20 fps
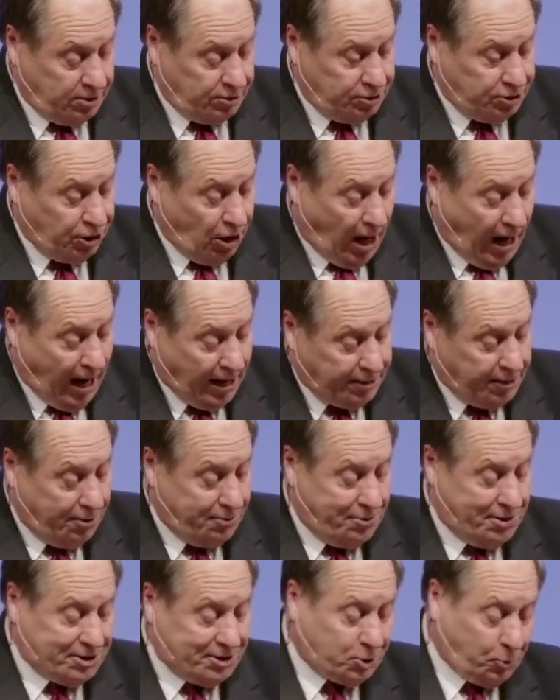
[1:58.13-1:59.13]
John,
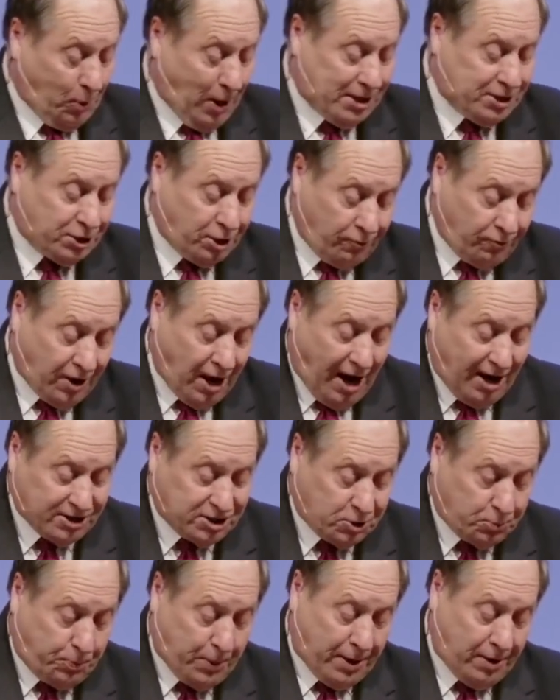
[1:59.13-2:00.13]
under inspiration of God's
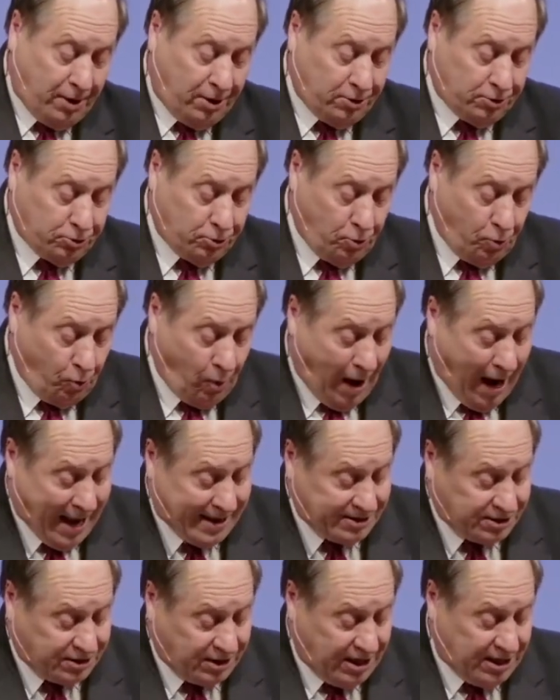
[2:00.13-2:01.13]
Spirit,
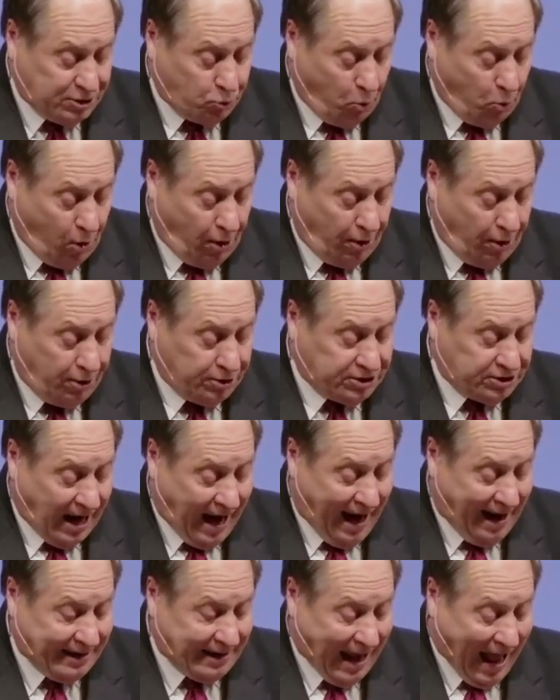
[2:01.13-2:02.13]
writes these words
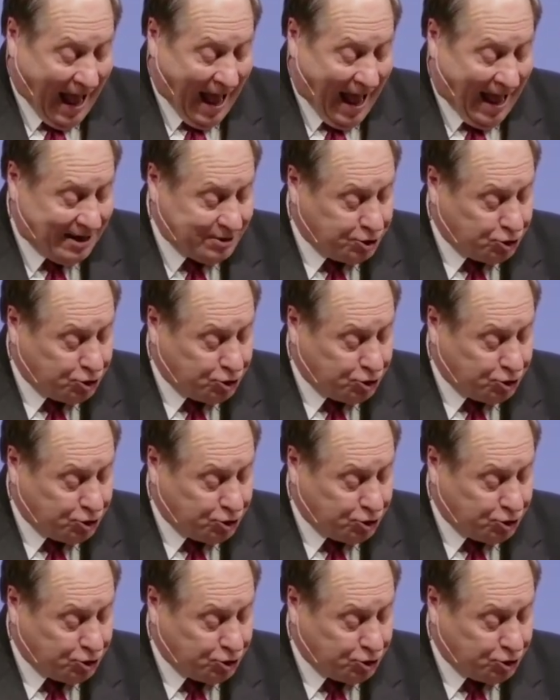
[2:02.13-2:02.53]
And I